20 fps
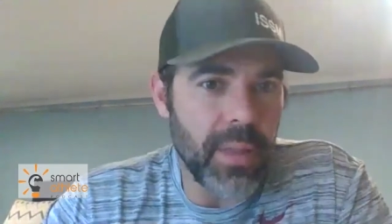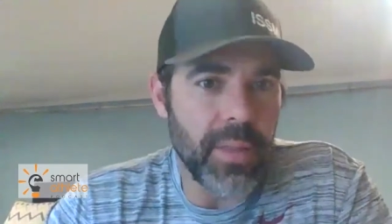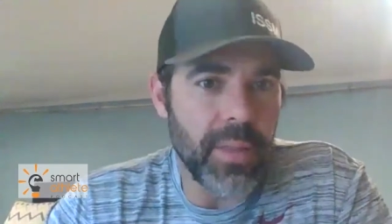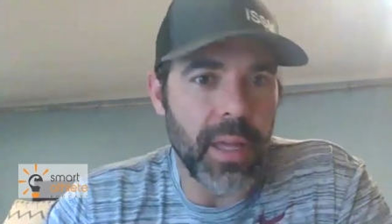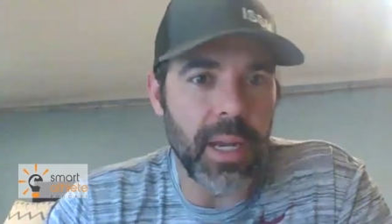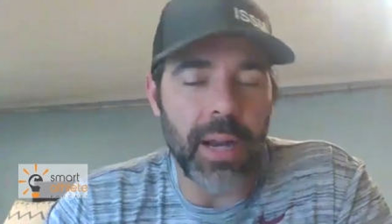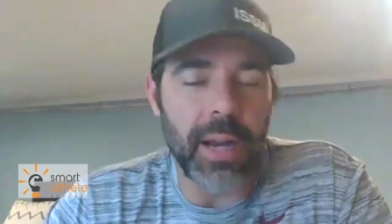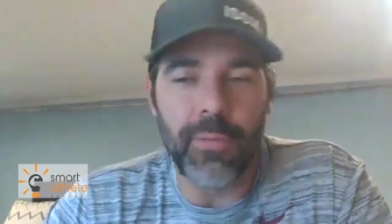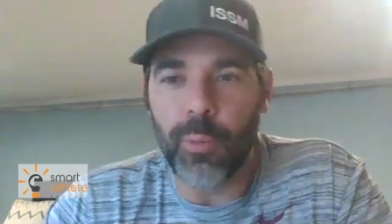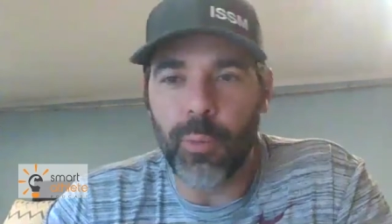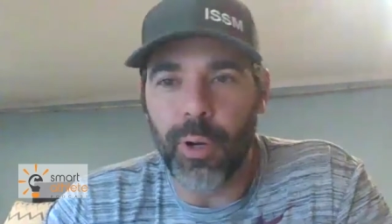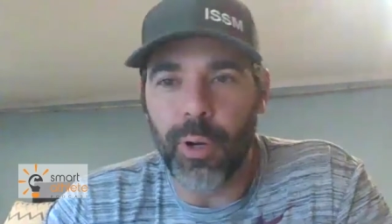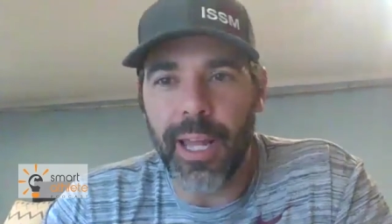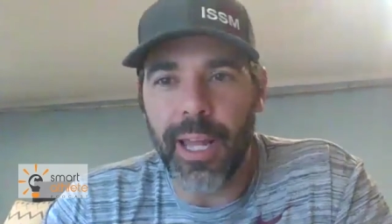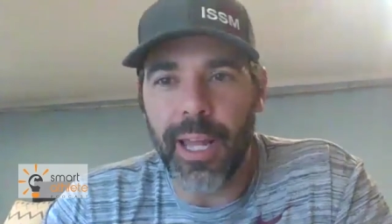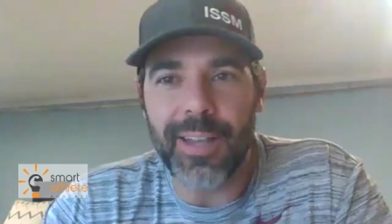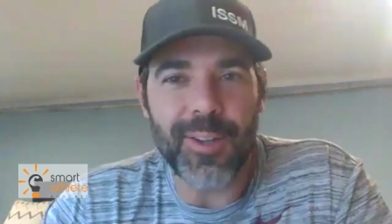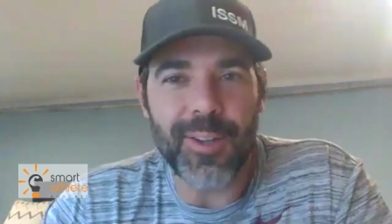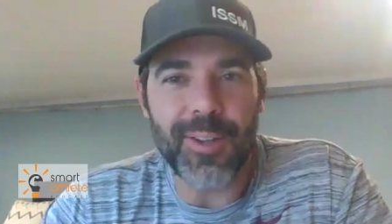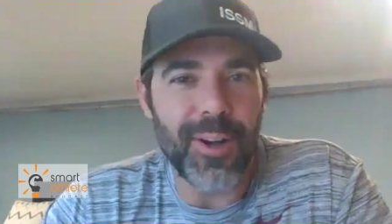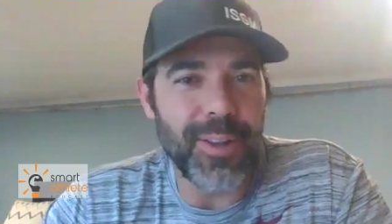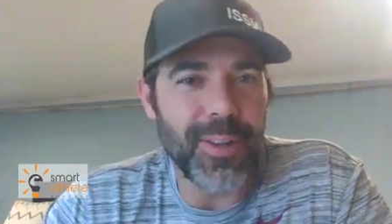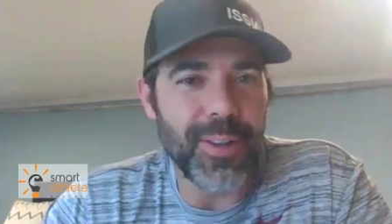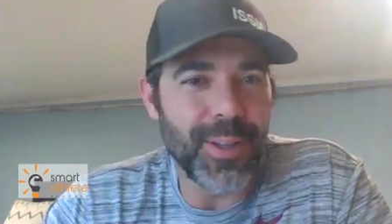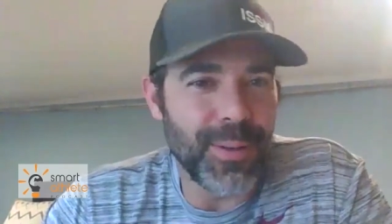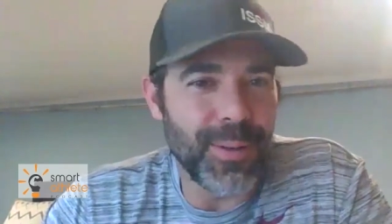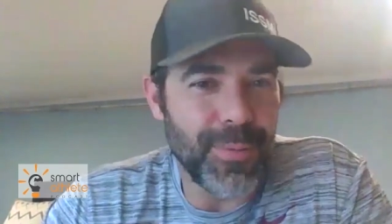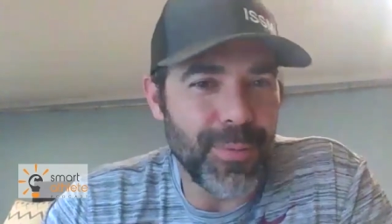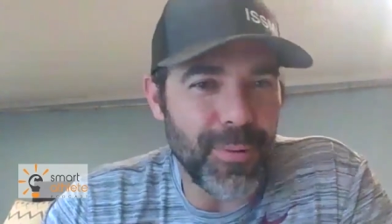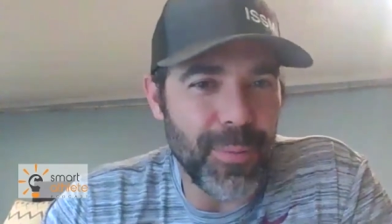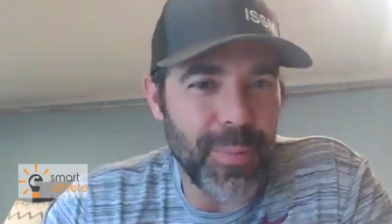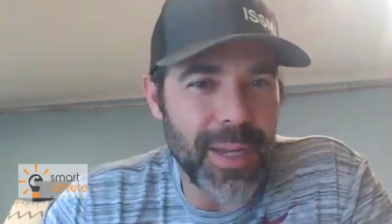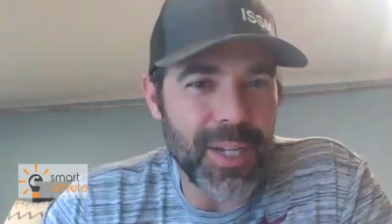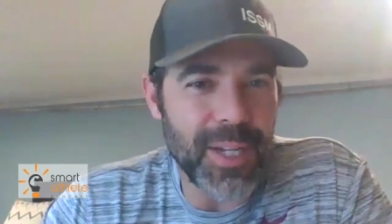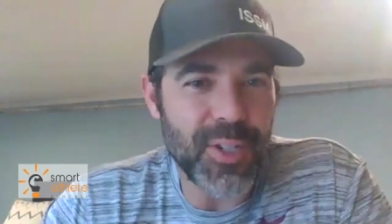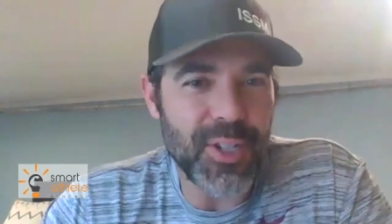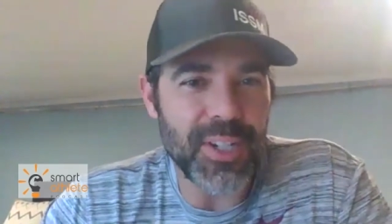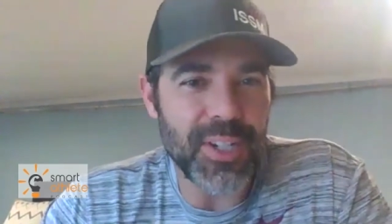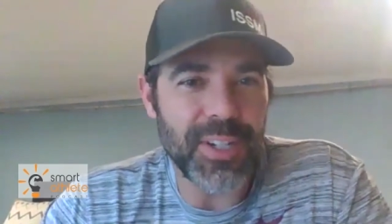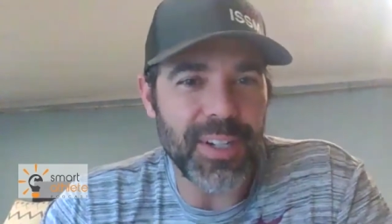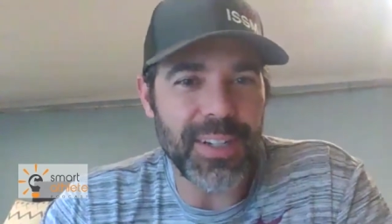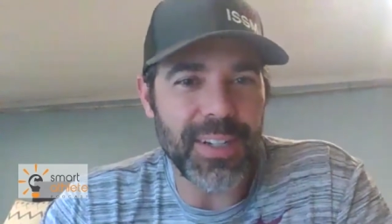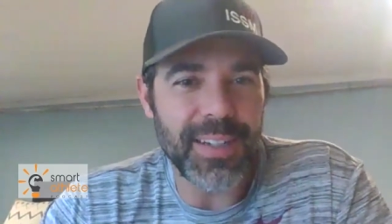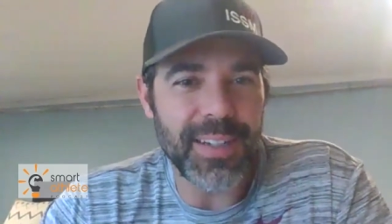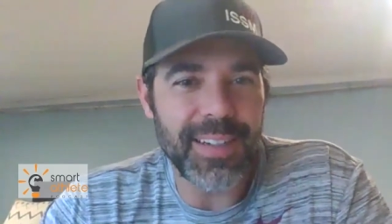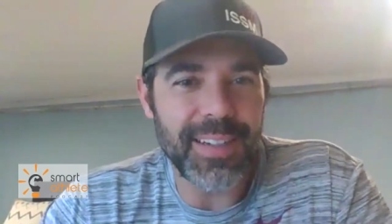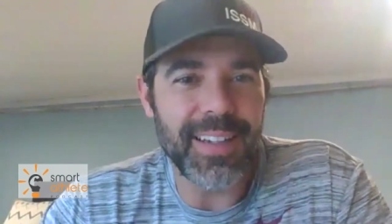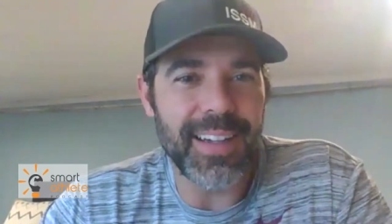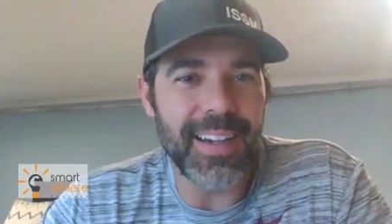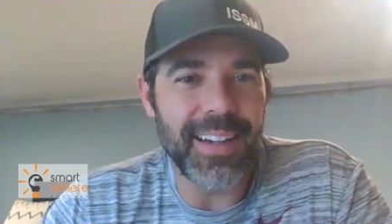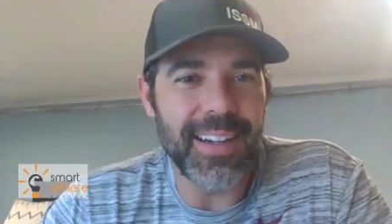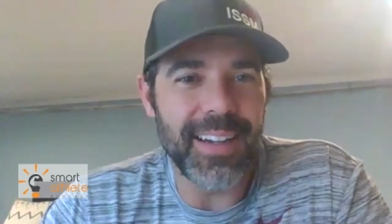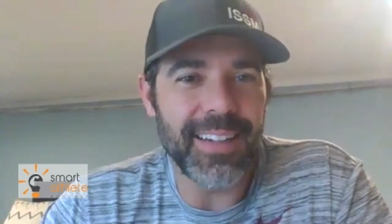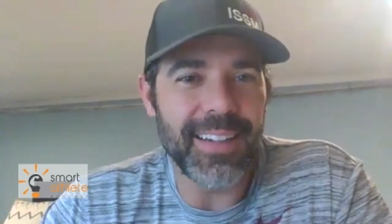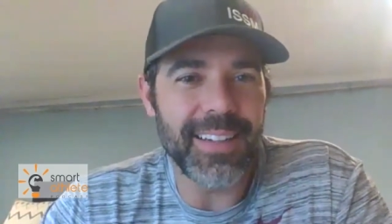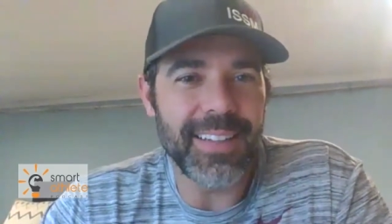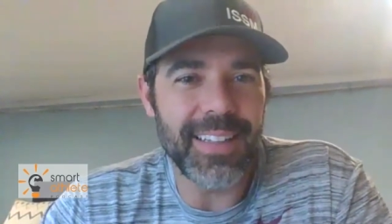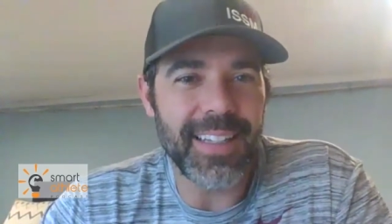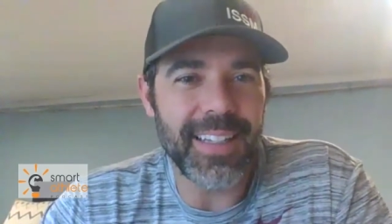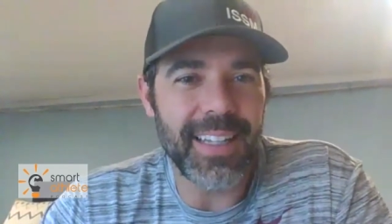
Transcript: and then everyone has all the information uh,